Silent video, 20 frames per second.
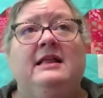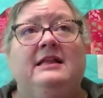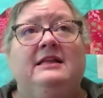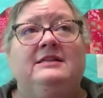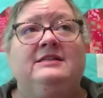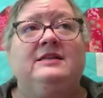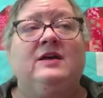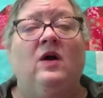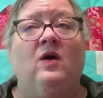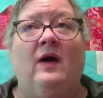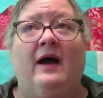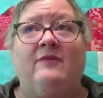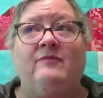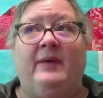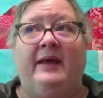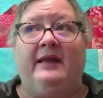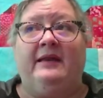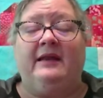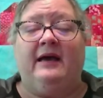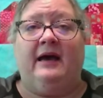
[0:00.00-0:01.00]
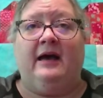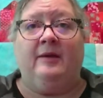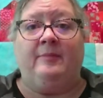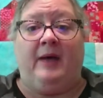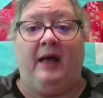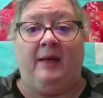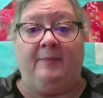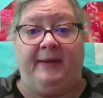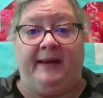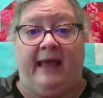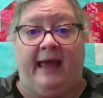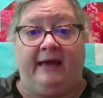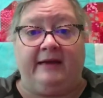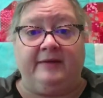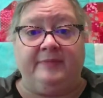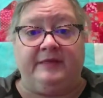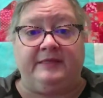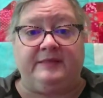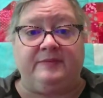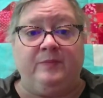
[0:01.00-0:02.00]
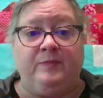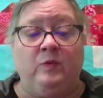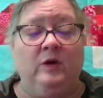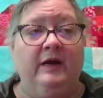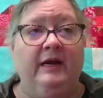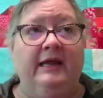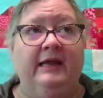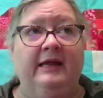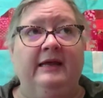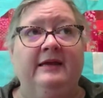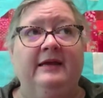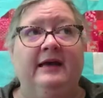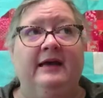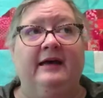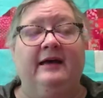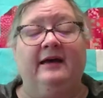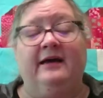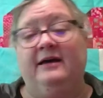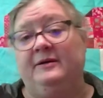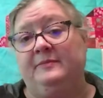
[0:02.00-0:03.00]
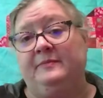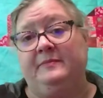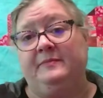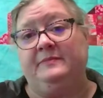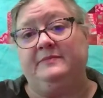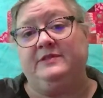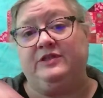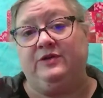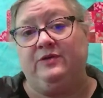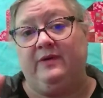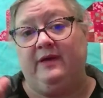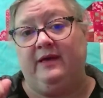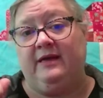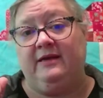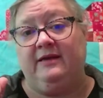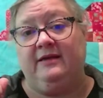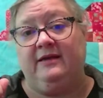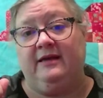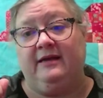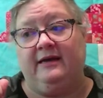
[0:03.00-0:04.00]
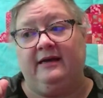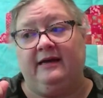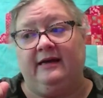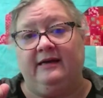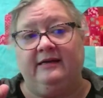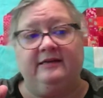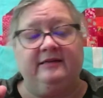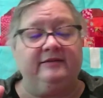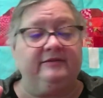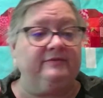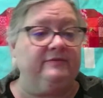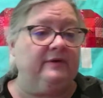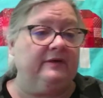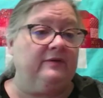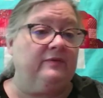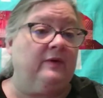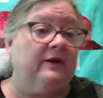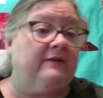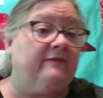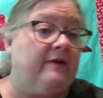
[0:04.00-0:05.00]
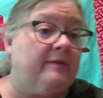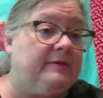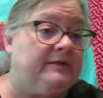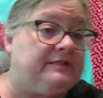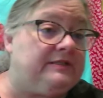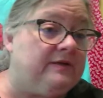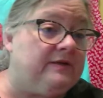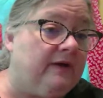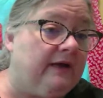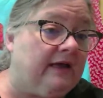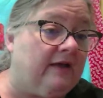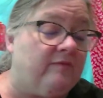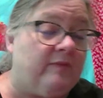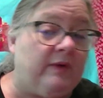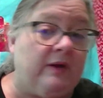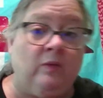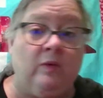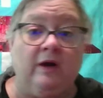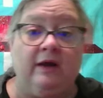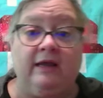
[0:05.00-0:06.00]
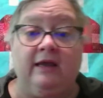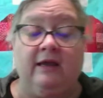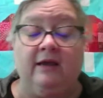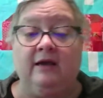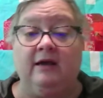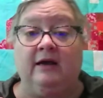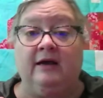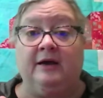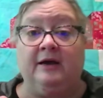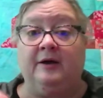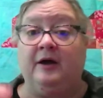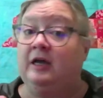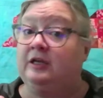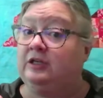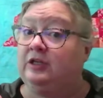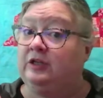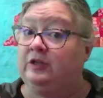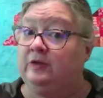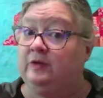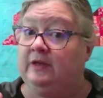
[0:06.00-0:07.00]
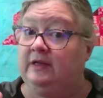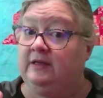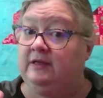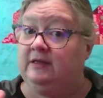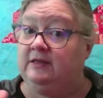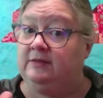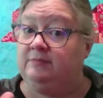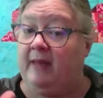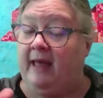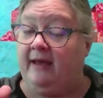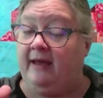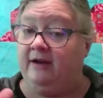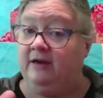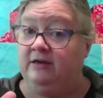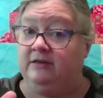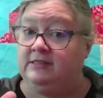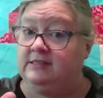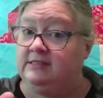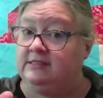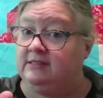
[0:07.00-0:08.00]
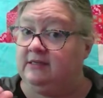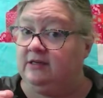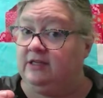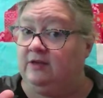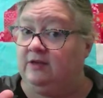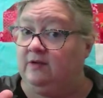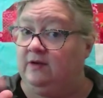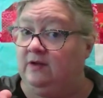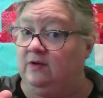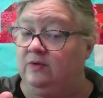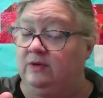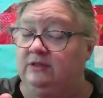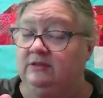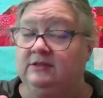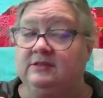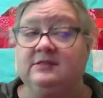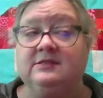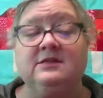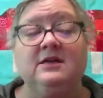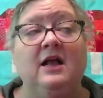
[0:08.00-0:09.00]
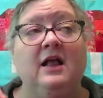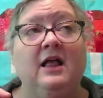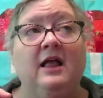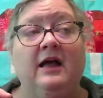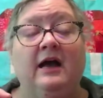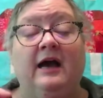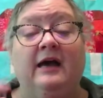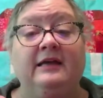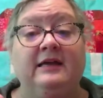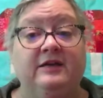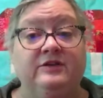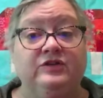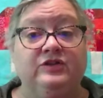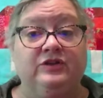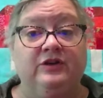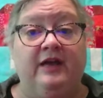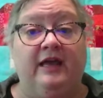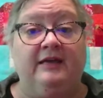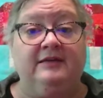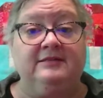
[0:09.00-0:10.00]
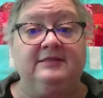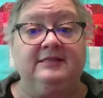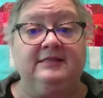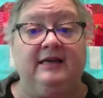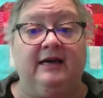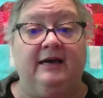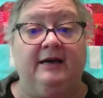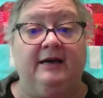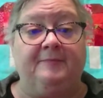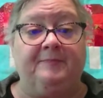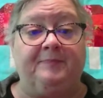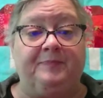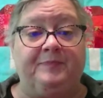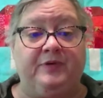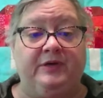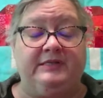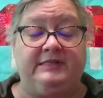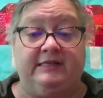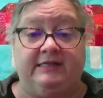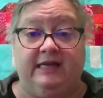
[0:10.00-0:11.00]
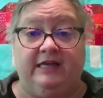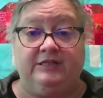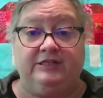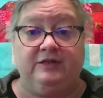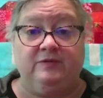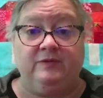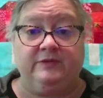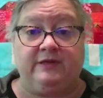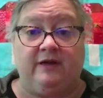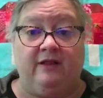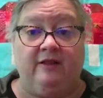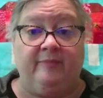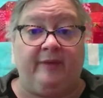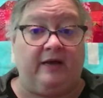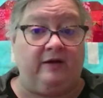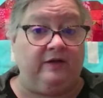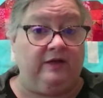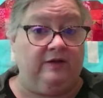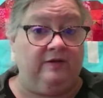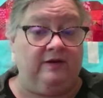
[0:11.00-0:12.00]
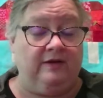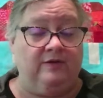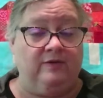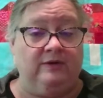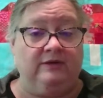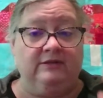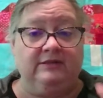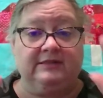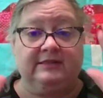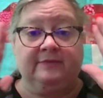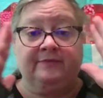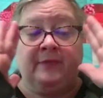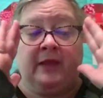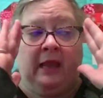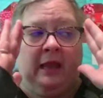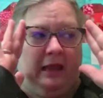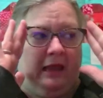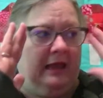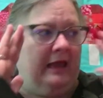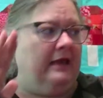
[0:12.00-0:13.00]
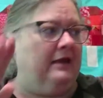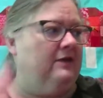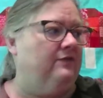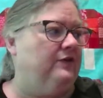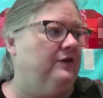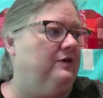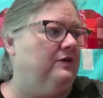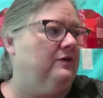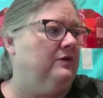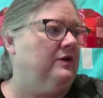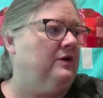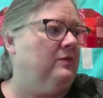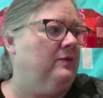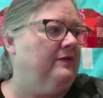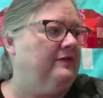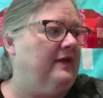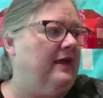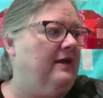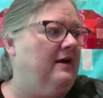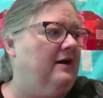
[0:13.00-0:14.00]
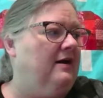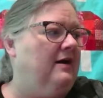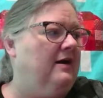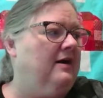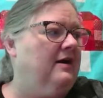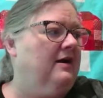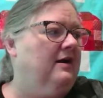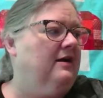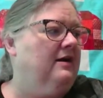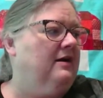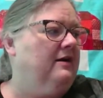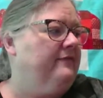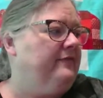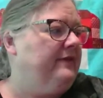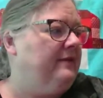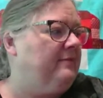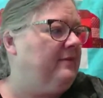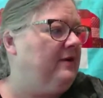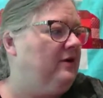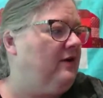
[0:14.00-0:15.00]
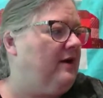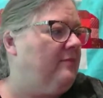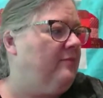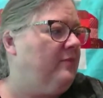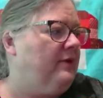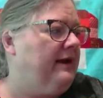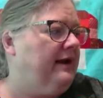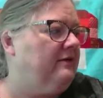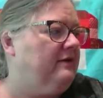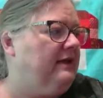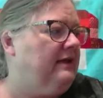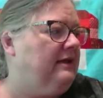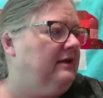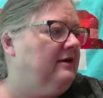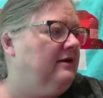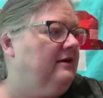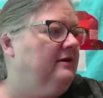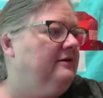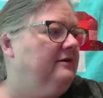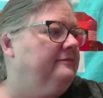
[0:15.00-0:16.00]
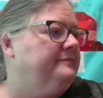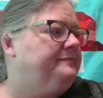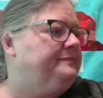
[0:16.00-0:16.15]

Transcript: So I've been up and at 'em this morning, doing what have I been doing? I've been working on cutie patterns and cutie quilts. Yesterday's presentation was all about cutie quilts, and if you don't know what they are, let me grab one out here.